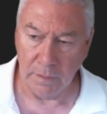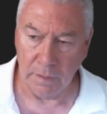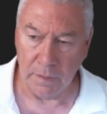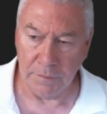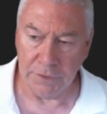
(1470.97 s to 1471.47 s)

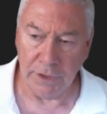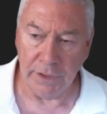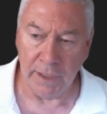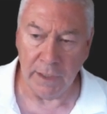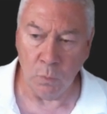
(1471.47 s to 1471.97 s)
I'm just going to
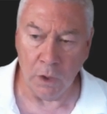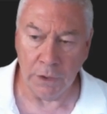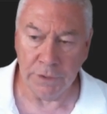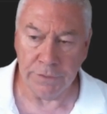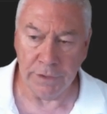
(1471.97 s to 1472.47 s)
add 1
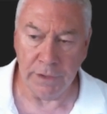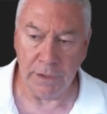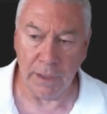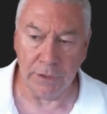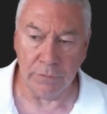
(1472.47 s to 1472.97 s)
to the
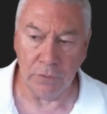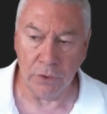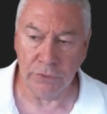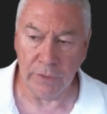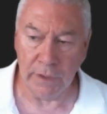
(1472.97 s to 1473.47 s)
count of long
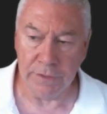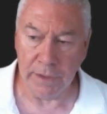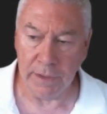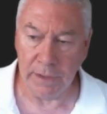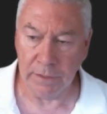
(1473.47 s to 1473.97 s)
trades there.